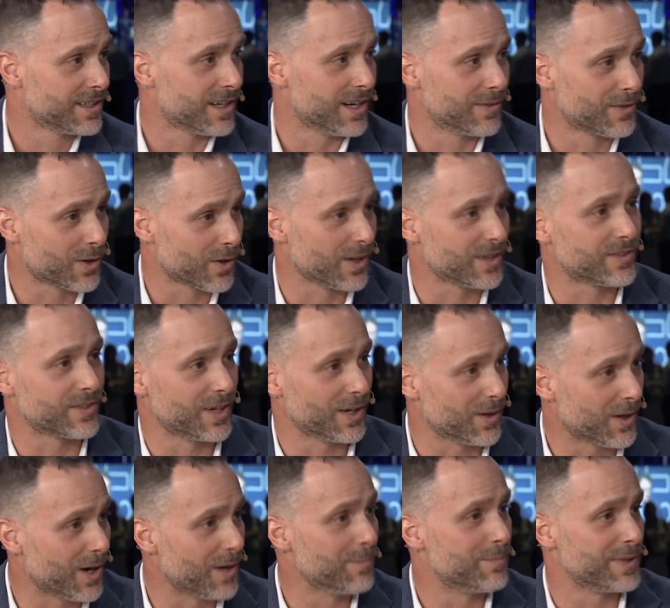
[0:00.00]
Of course, you
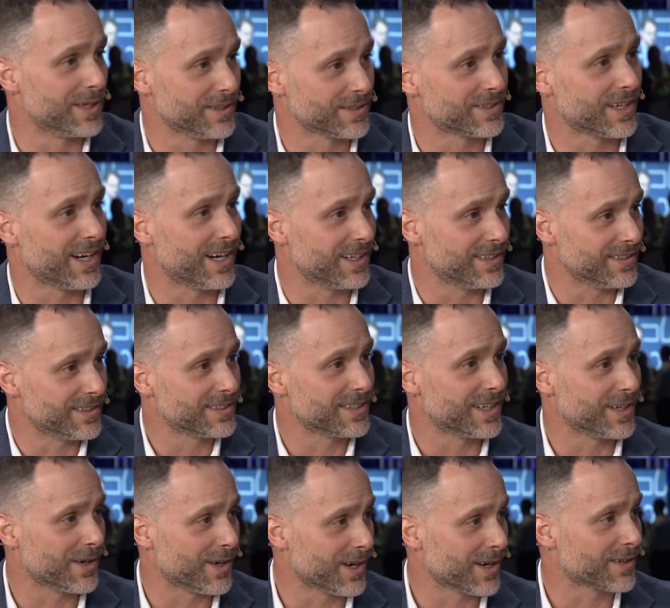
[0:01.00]
know, all built on,
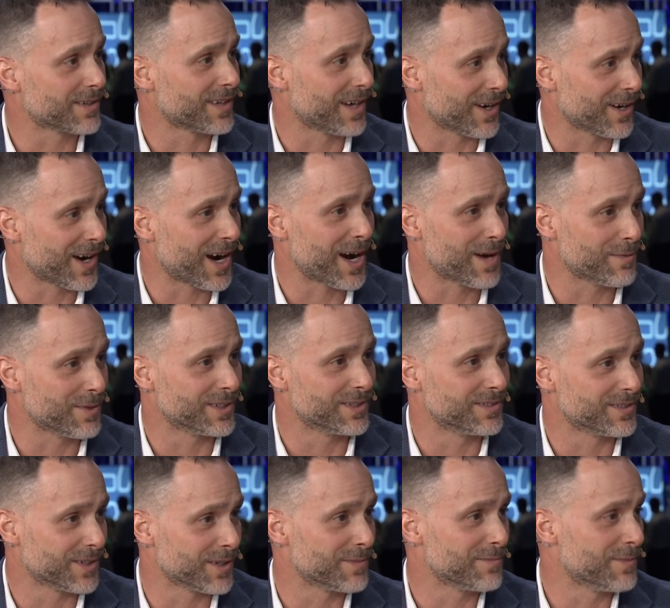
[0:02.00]
you know, our, our hybrid
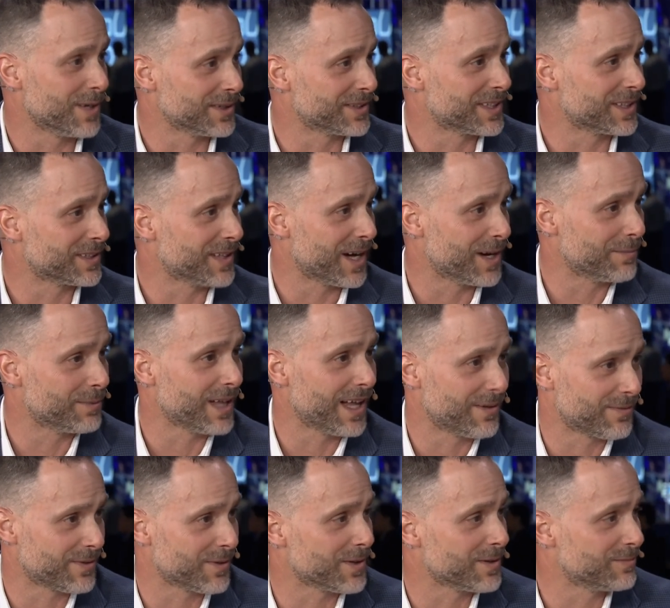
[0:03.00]
or multi-cloud
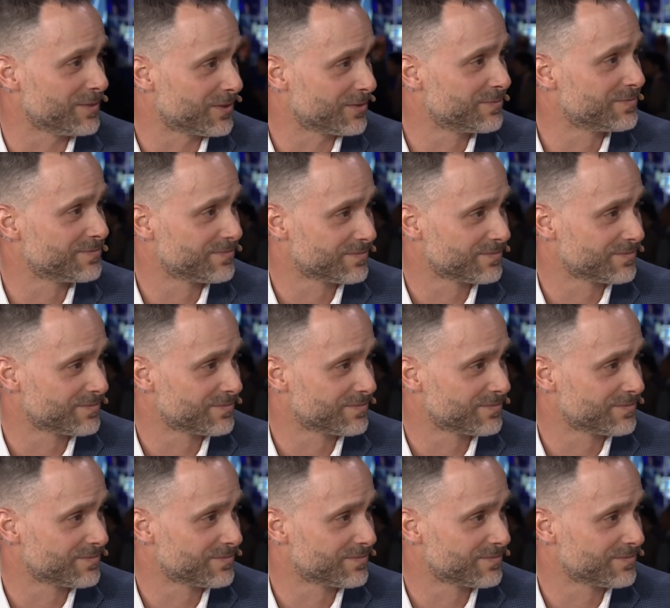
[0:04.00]
platforms.